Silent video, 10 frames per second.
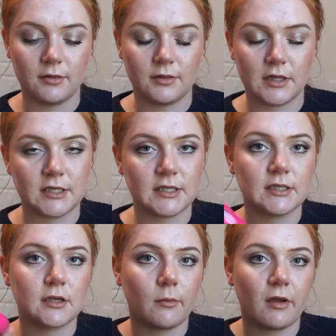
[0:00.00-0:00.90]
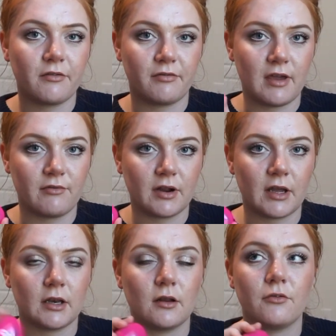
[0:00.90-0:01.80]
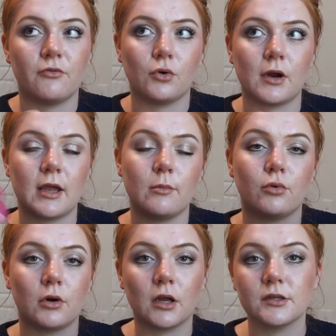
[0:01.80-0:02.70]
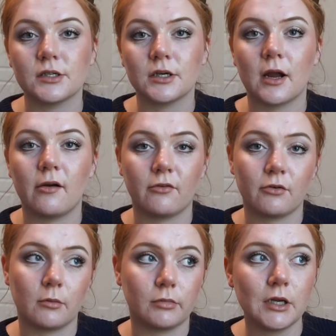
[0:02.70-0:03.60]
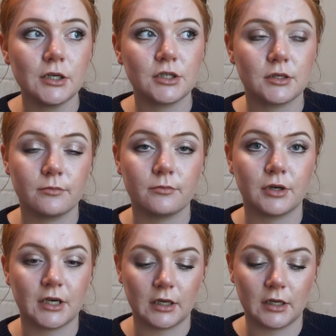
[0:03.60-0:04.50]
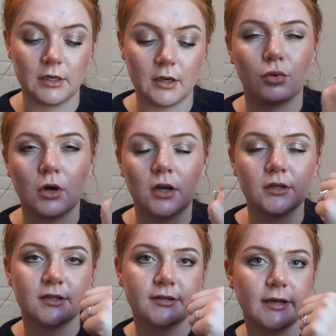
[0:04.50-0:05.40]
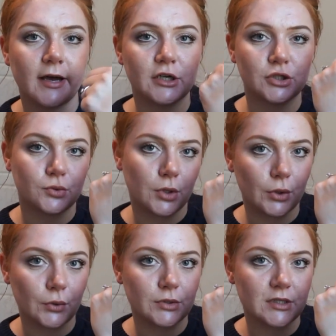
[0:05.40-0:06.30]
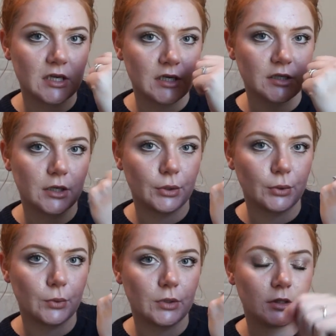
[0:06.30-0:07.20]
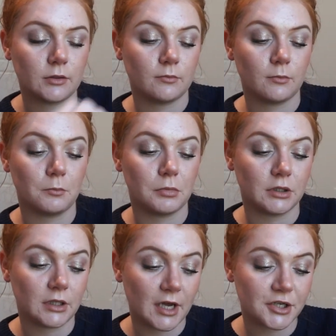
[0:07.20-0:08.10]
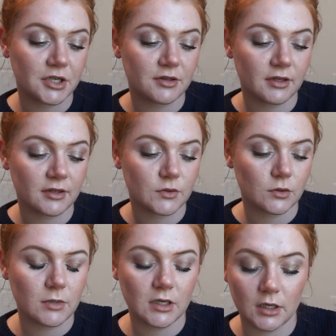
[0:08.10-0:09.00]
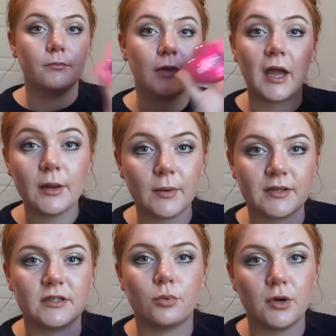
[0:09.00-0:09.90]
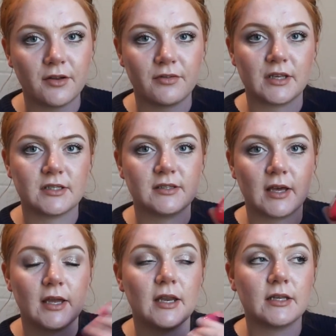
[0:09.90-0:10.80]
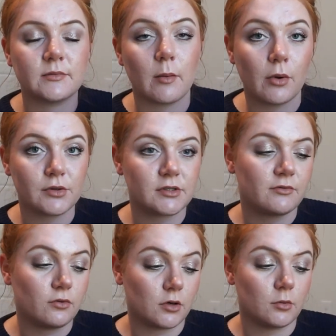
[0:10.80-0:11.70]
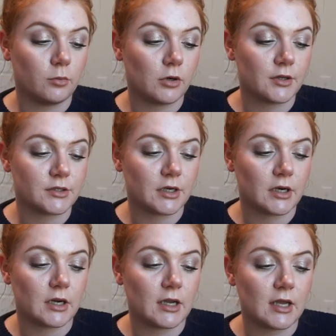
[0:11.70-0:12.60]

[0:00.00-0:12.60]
this is not my favorite for a bronzer. However, for a blush, pretty good. Bronze slash rosy toned blush, I think this would be good. But anyways, the point of this is that it is my most affordable bronzer,